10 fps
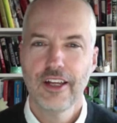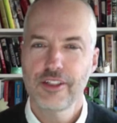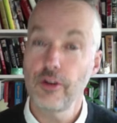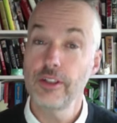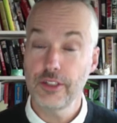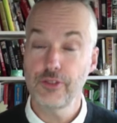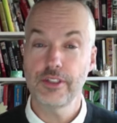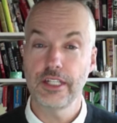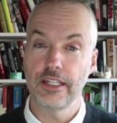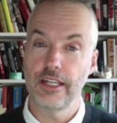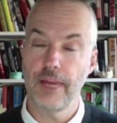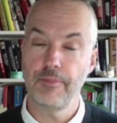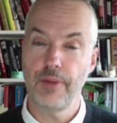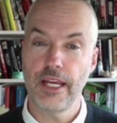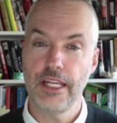So it's interesting.
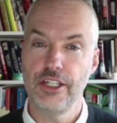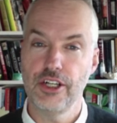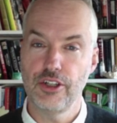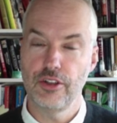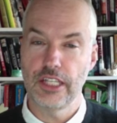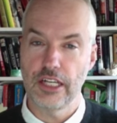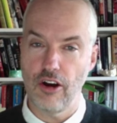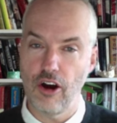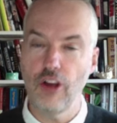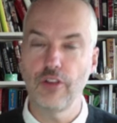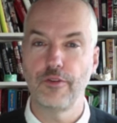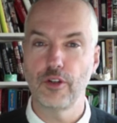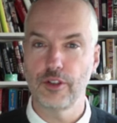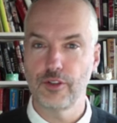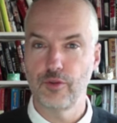Campaign year, you'd think all the
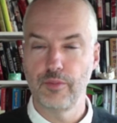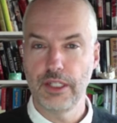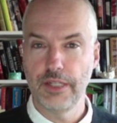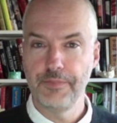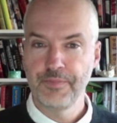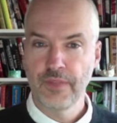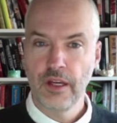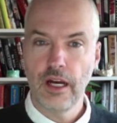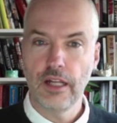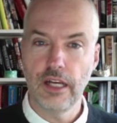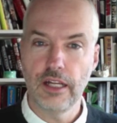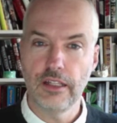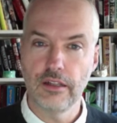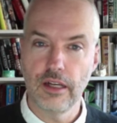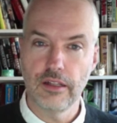focus would be on, on,
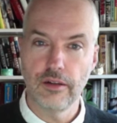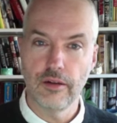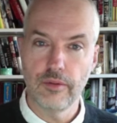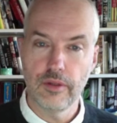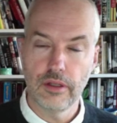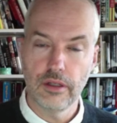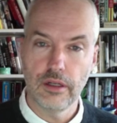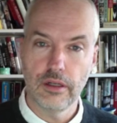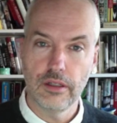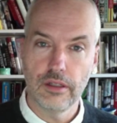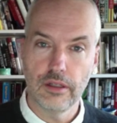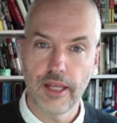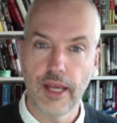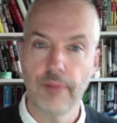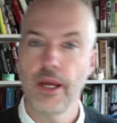the on the on the
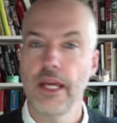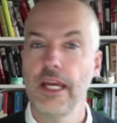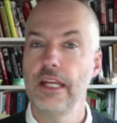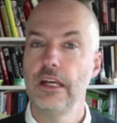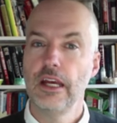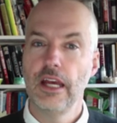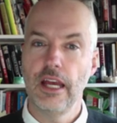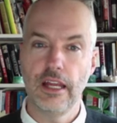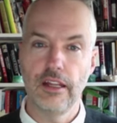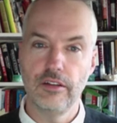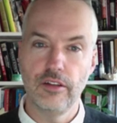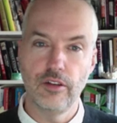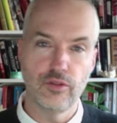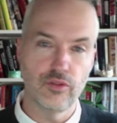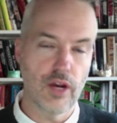campaign and you
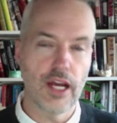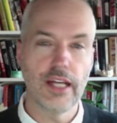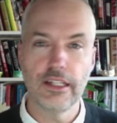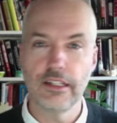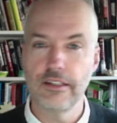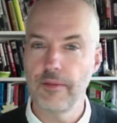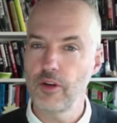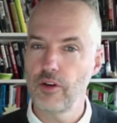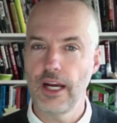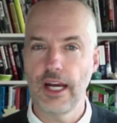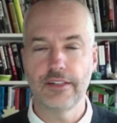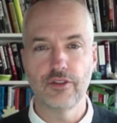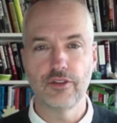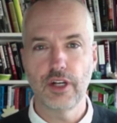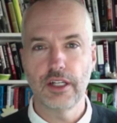know deriding the Democrats
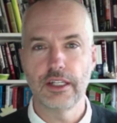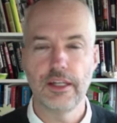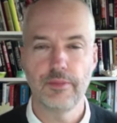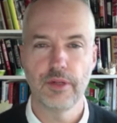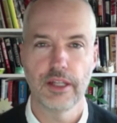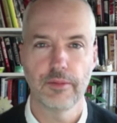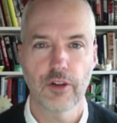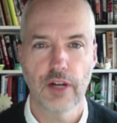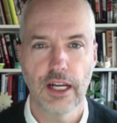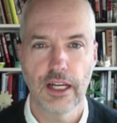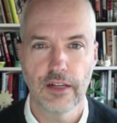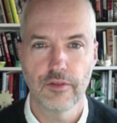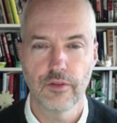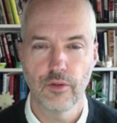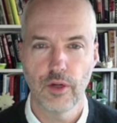and trying to keep a Democrat out
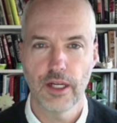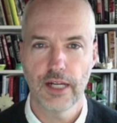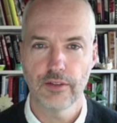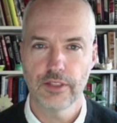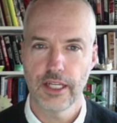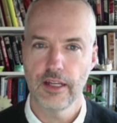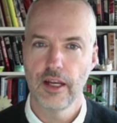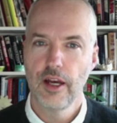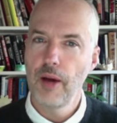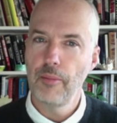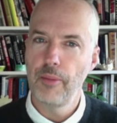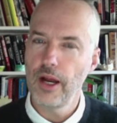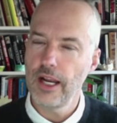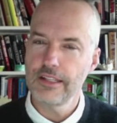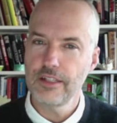of the White House again.
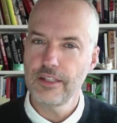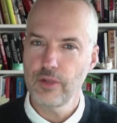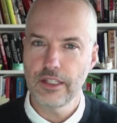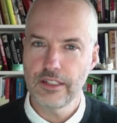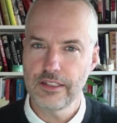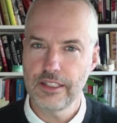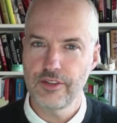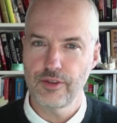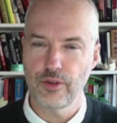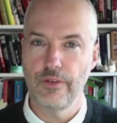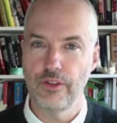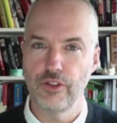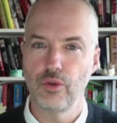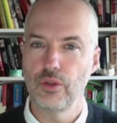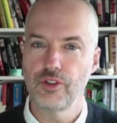But I think we're going to see sort of a
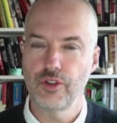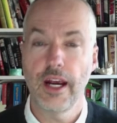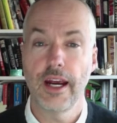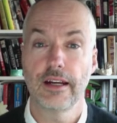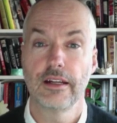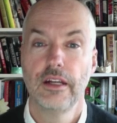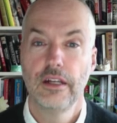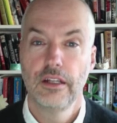dual track.